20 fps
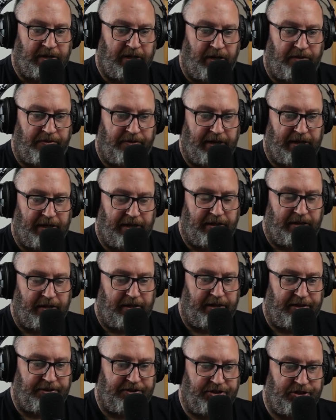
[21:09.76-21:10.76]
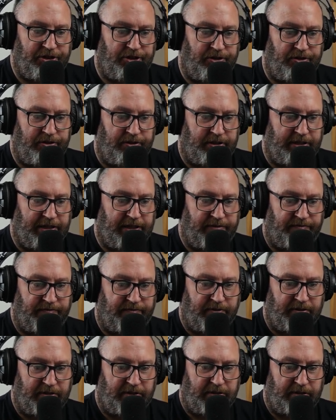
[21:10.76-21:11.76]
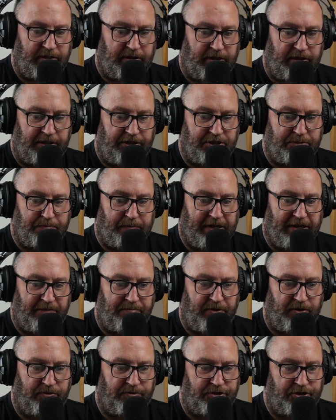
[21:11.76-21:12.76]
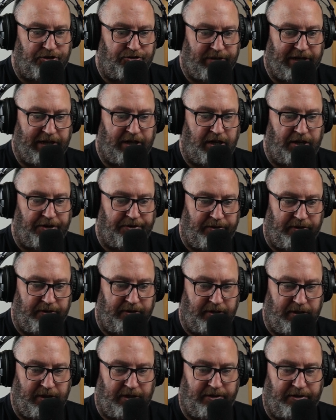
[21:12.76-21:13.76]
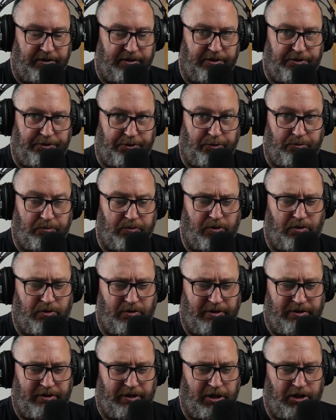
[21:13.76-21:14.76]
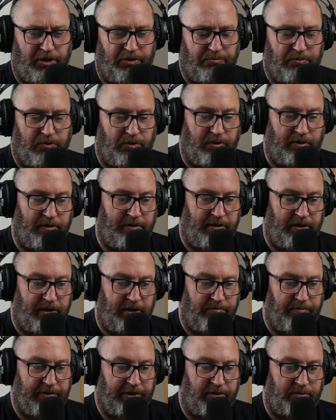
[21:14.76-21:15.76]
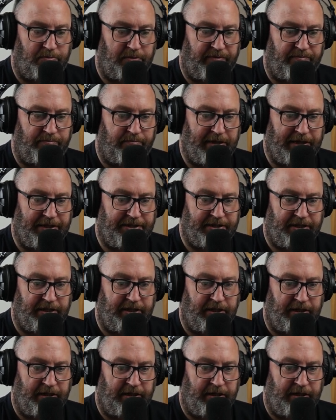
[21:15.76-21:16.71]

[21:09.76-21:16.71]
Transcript: and that in turn kind of inspired me on to try harder and do more and learn more and become even better.